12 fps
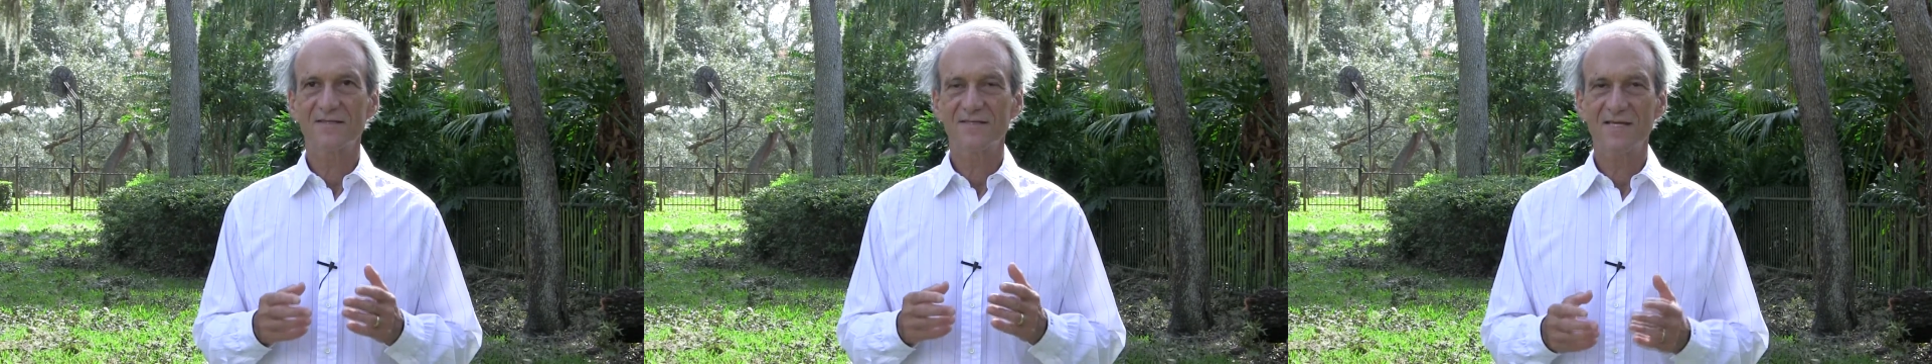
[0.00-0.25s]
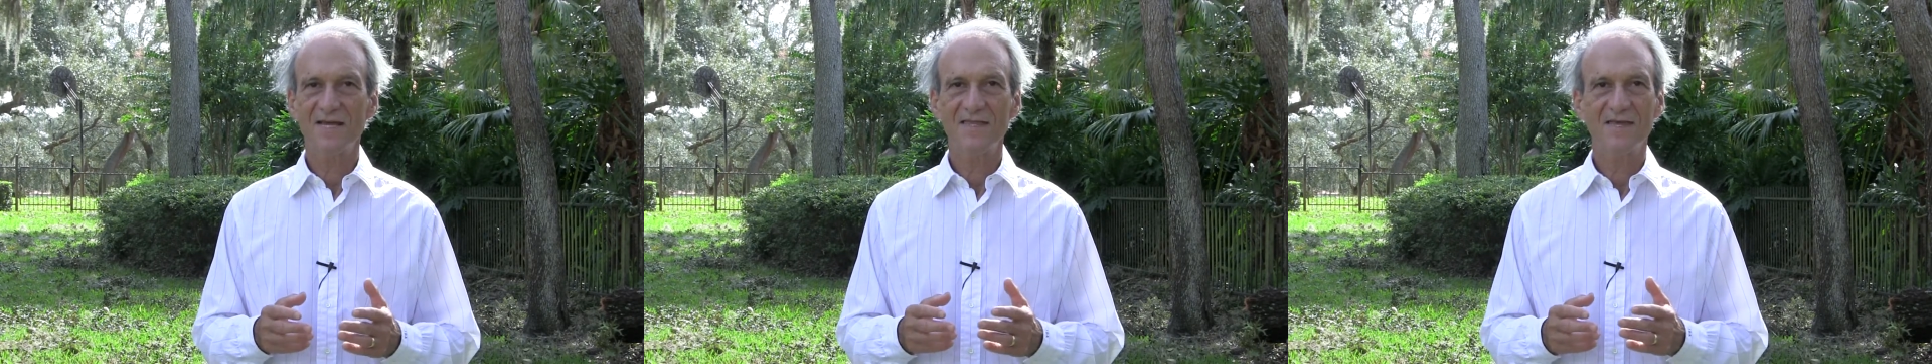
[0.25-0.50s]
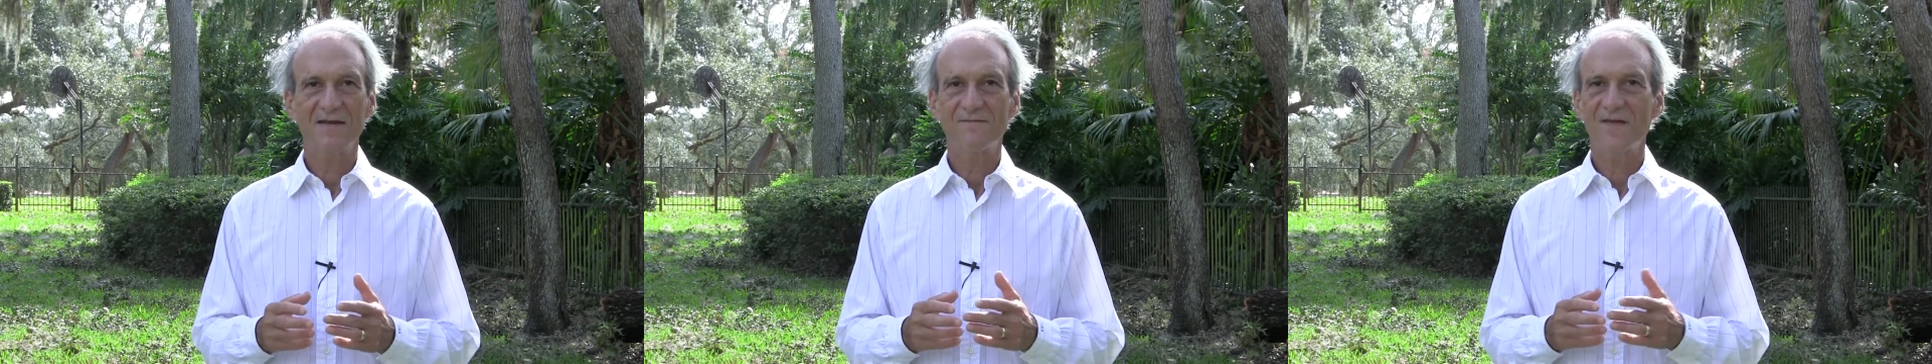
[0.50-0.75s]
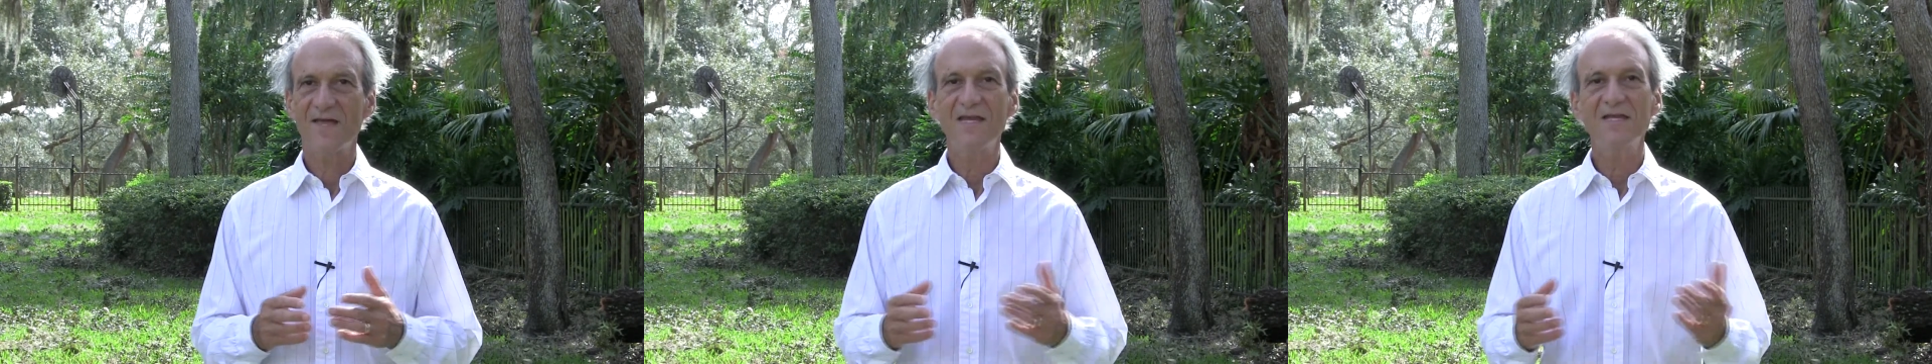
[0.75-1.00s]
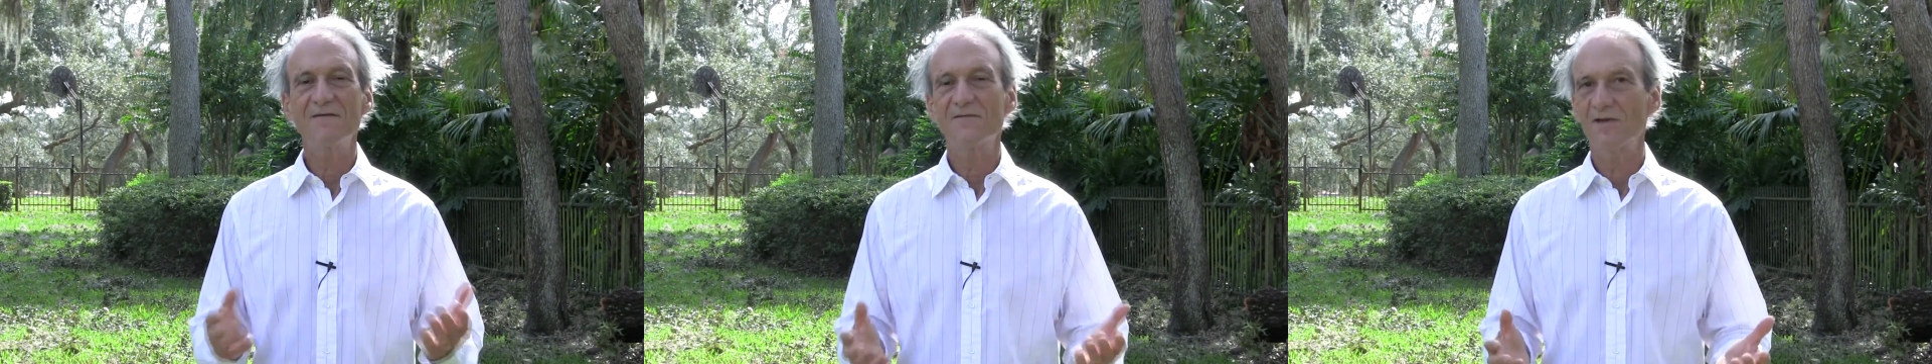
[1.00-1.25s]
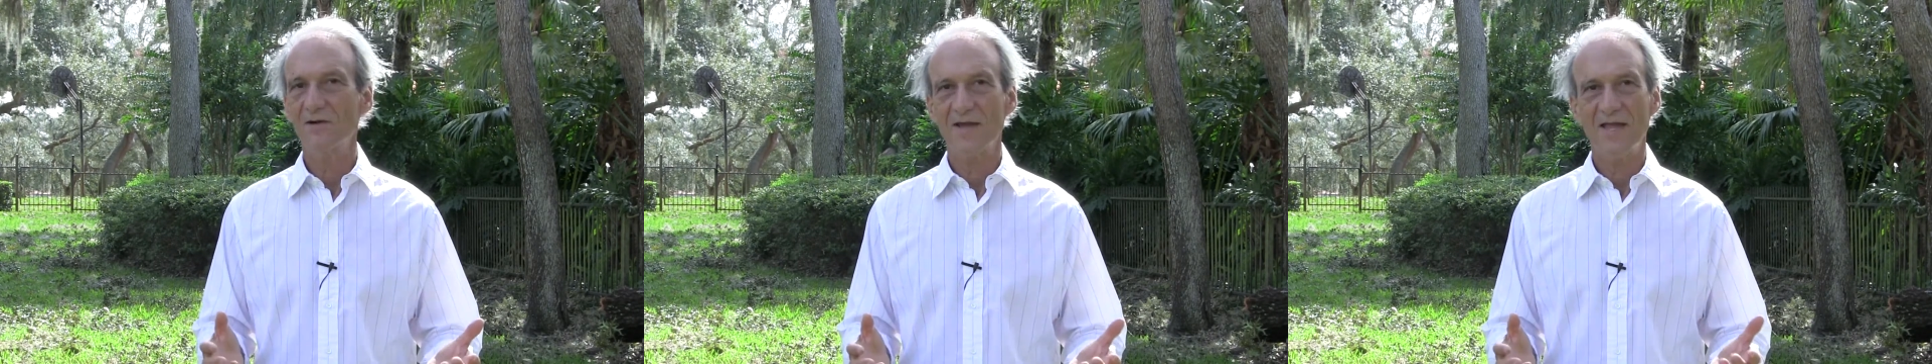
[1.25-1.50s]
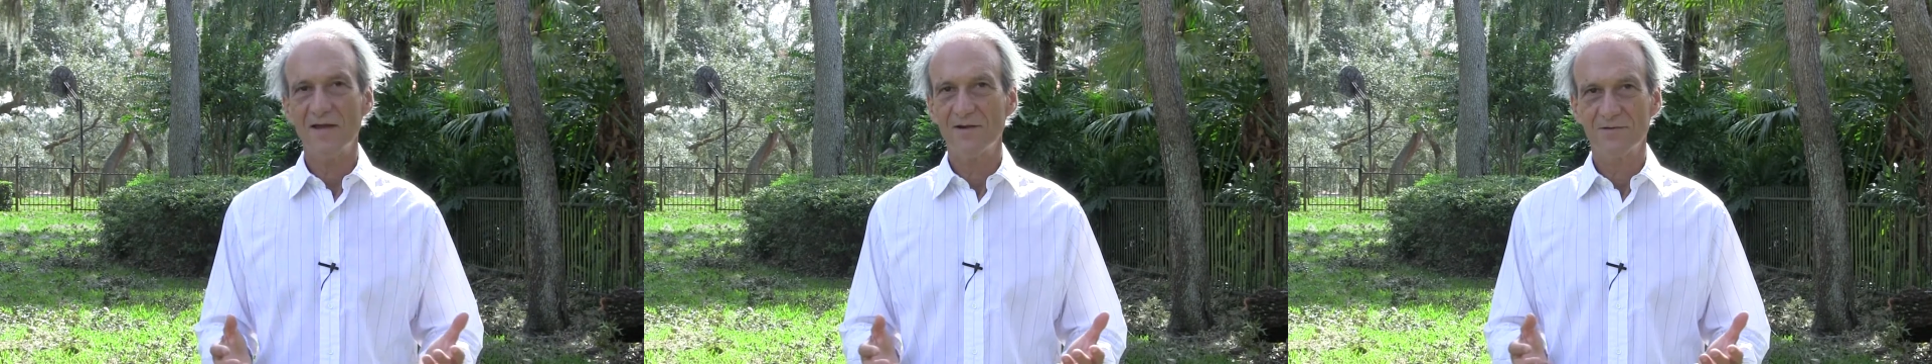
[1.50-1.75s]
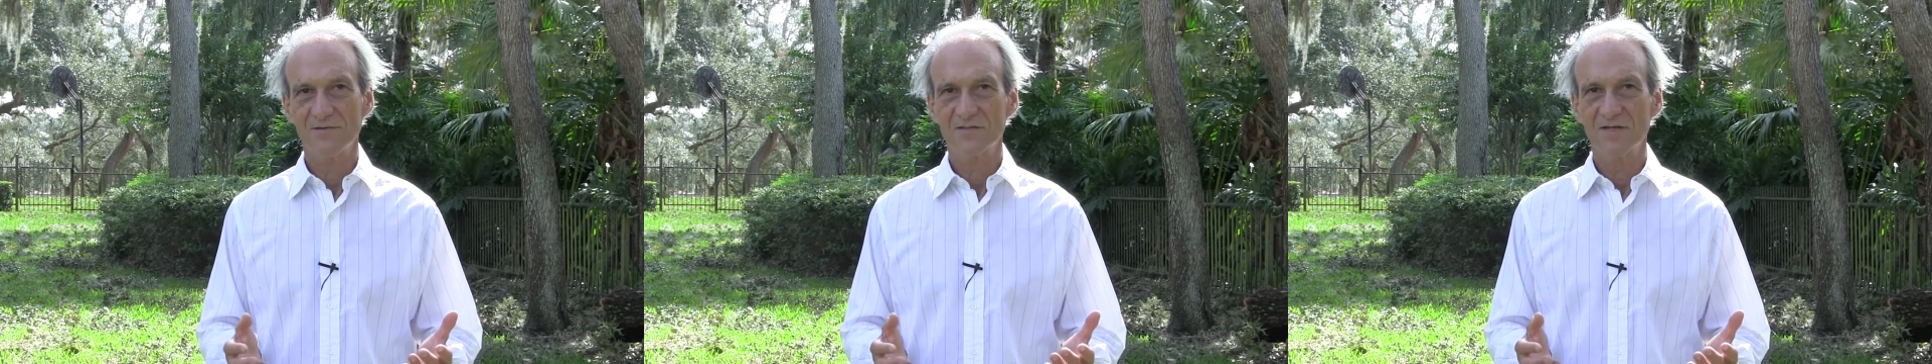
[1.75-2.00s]
say that if any of their
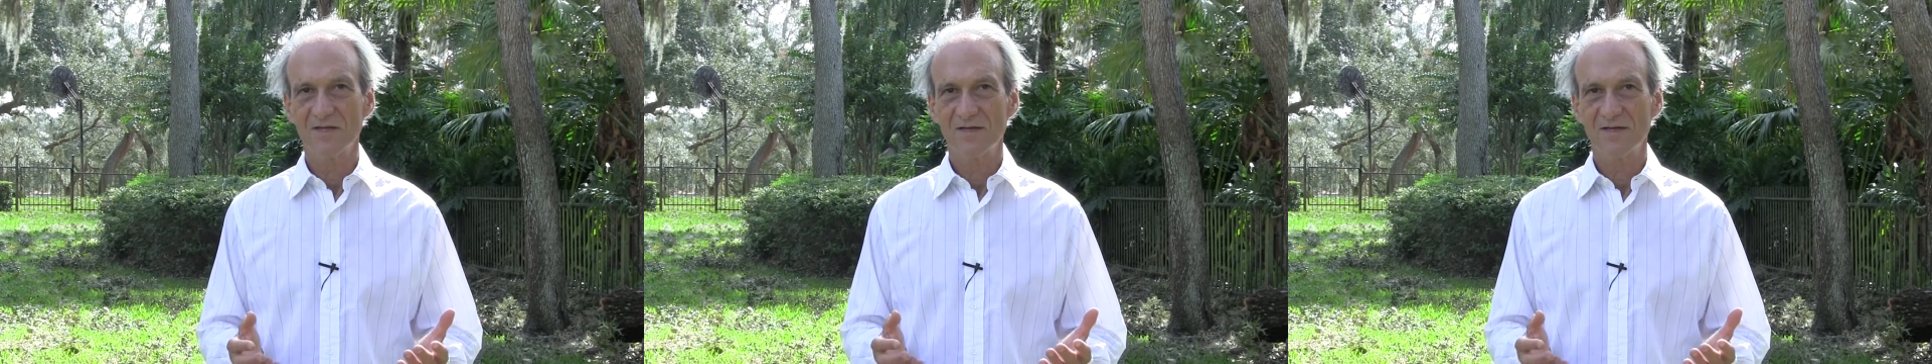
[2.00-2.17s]
heirs